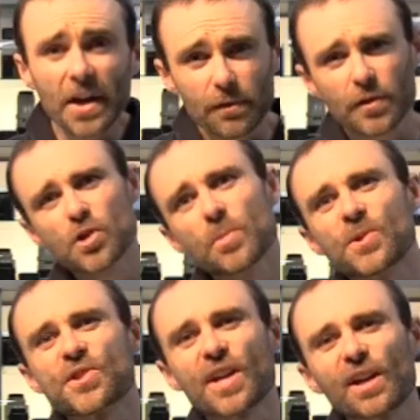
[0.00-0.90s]
Like a
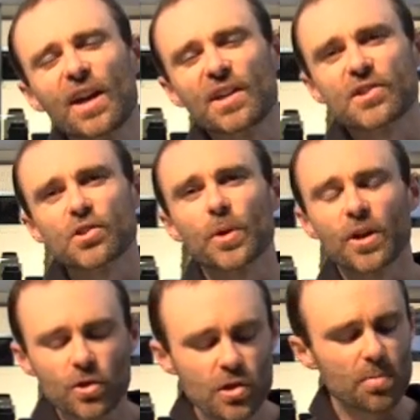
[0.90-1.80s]
fisherman's sunglasses, we
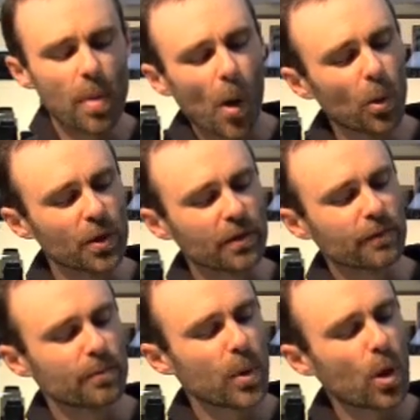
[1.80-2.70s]
can use a
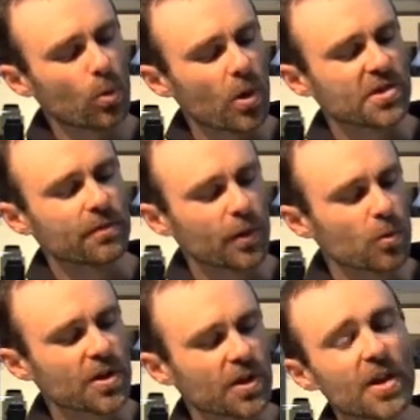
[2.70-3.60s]
polarising
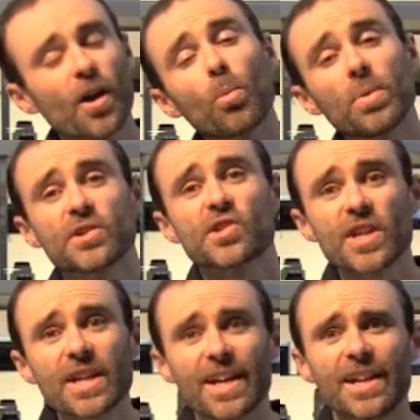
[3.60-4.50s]
filter to help us
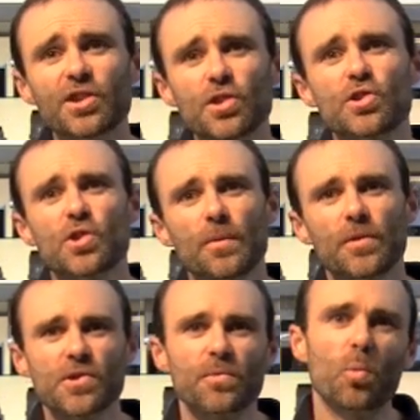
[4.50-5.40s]
see into the
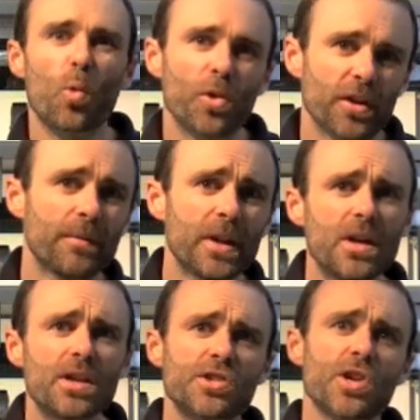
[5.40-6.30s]
surface of the water.
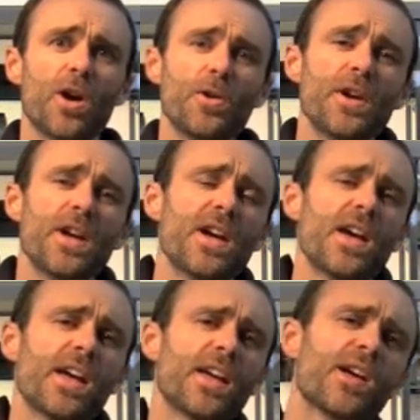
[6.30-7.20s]
So
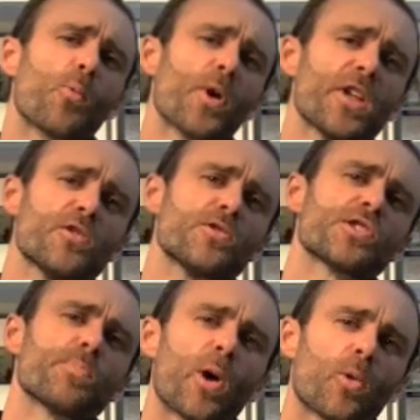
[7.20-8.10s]
when you
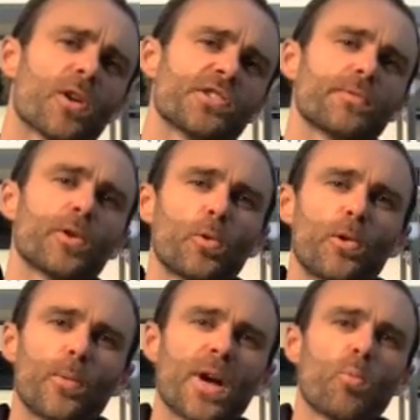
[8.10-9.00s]
use your polarising
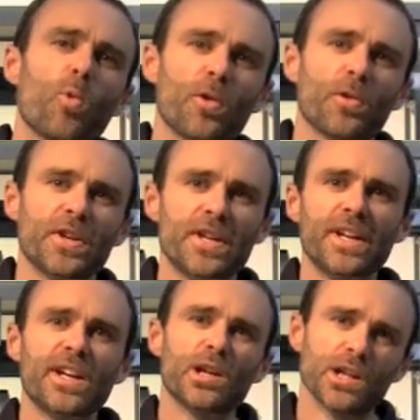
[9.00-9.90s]
filter around water and you're
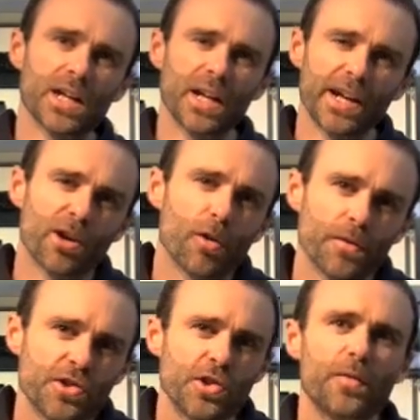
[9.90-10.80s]
getting a lot of glare
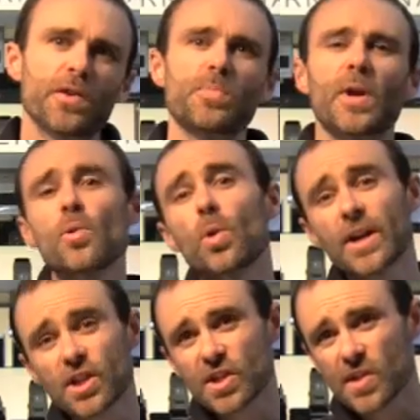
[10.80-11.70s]
off the surface, but you
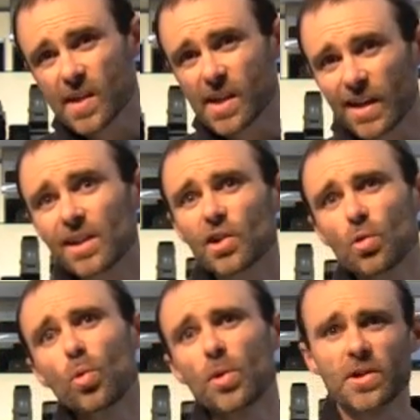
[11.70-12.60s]
want to actually see into
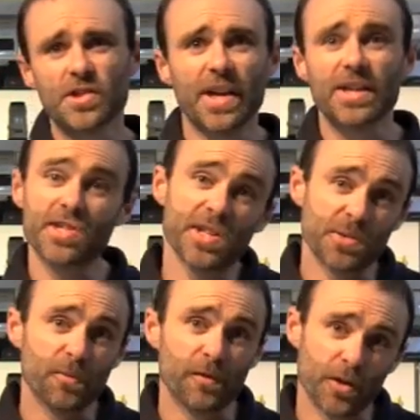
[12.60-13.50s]
the water to say, see
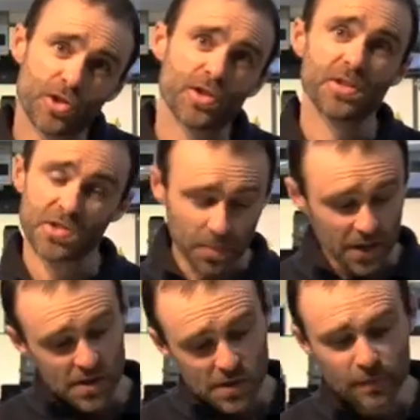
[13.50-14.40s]
some fish that some
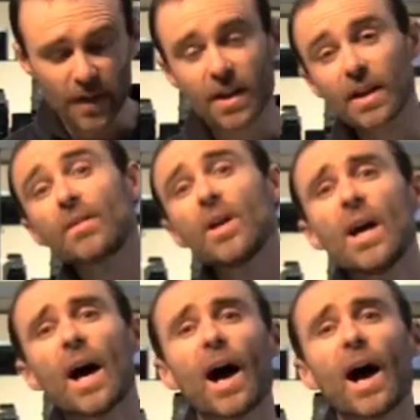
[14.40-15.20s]
kids are feeding,